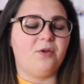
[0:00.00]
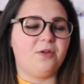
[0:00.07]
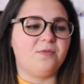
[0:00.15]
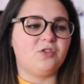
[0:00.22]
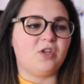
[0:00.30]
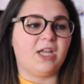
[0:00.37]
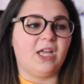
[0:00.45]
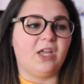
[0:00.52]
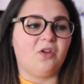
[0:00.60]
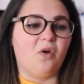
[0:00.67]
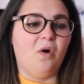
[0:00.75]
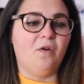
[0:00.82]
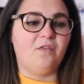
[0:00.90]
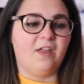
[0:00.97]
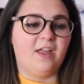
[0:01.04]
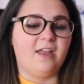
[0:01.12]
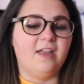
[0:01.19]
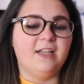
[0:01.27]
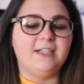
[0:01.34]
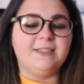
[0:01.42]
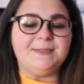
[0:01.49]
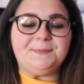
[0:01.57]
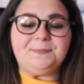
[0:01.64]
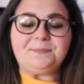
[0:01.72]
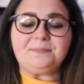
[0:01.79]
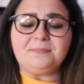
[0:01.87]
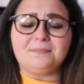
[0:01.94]
where he was drinking coffee
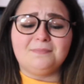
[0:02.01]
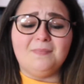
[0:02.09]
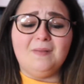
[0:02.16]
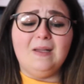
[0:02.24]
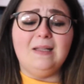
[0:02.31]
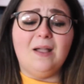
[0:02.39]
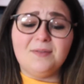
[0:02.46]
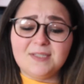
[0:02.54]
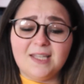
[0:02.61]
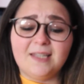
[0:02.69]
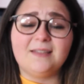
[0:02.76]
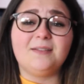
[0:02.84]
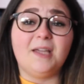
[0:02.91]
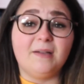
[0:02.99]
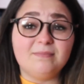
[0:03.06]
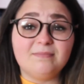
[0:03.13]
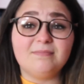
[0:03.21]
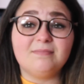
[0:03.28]
and I was like, yep,